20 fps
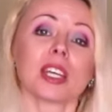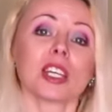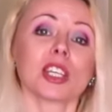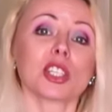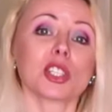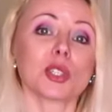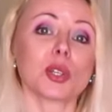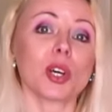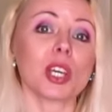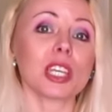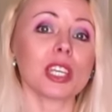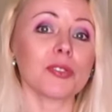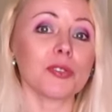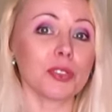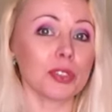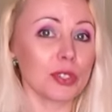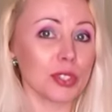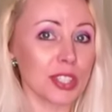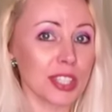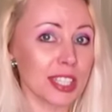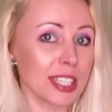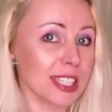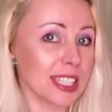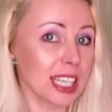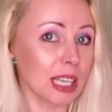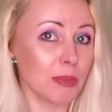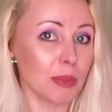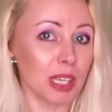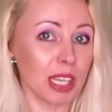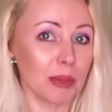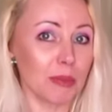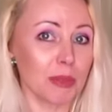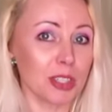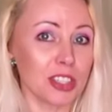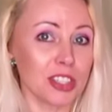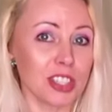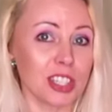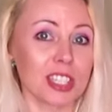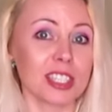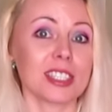So if you see some
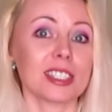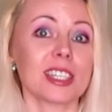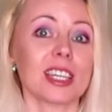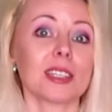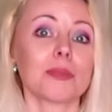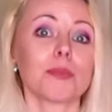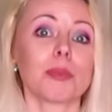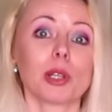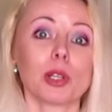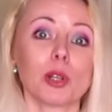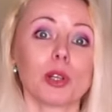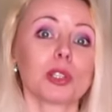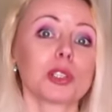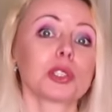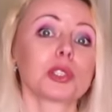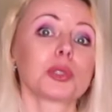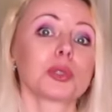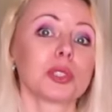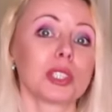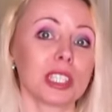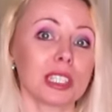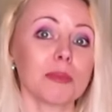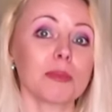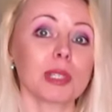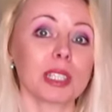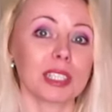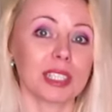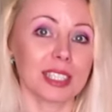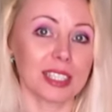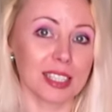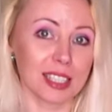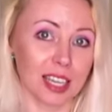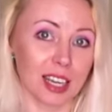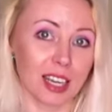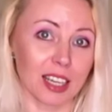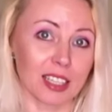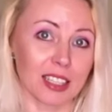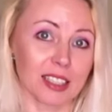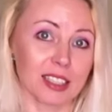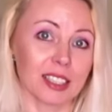images that belong to Dreamer
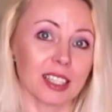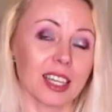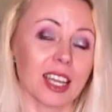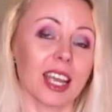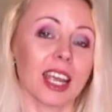Design